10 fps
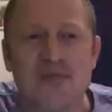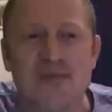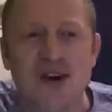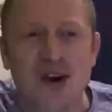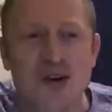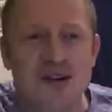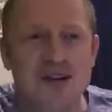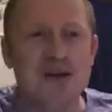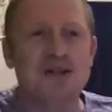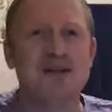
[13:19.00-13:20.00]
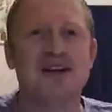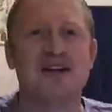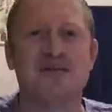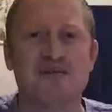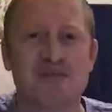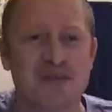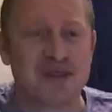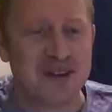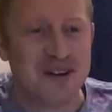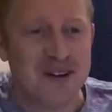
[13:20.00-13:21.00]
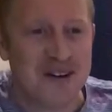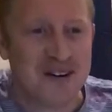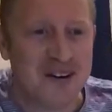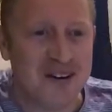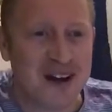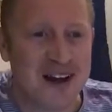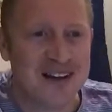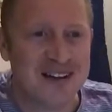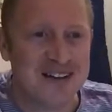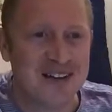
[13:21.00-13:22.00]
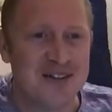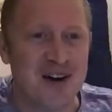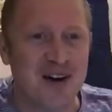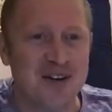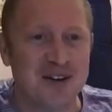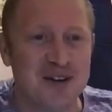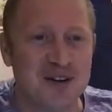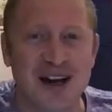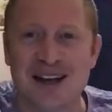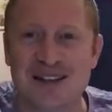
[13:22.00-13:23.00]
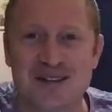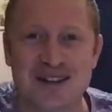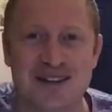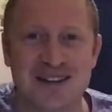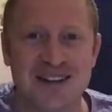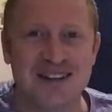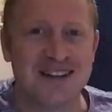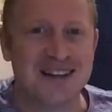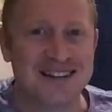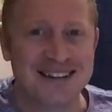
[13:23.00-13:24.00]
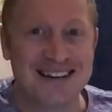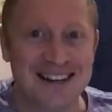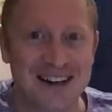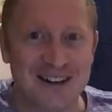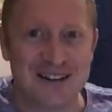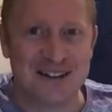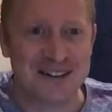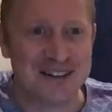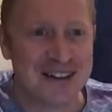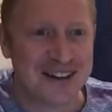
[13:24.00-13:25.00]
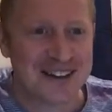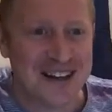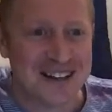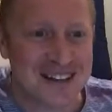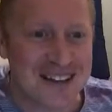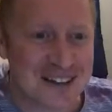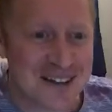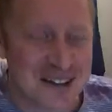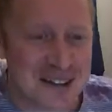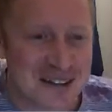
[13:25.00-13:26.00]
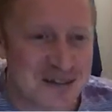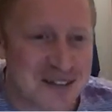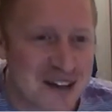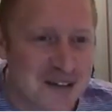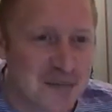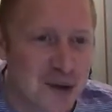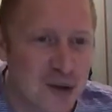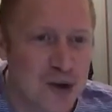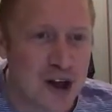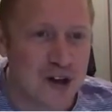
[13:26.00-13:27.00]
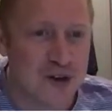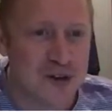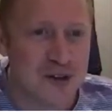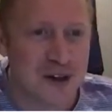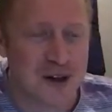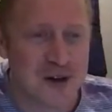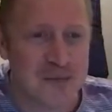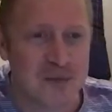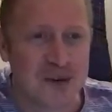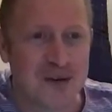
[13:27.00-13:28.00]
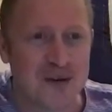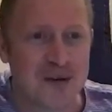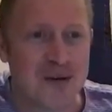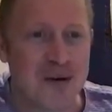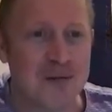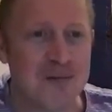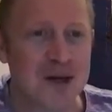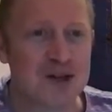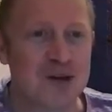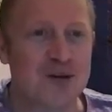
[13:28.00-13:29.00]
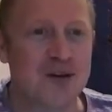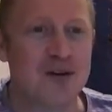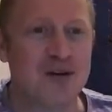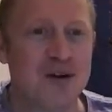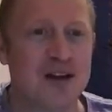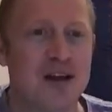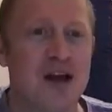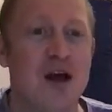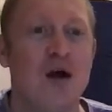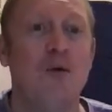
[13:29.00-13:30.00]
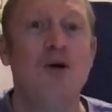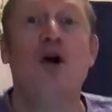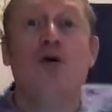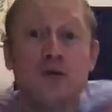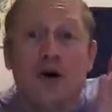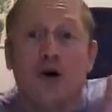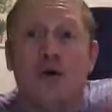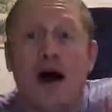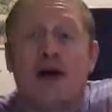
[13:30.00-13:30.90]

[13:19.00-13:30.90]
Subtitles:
No, it's Dimitri. Okay, so now I also know Alex has declared that he has a nice blue-colored picture. Right. We don't know.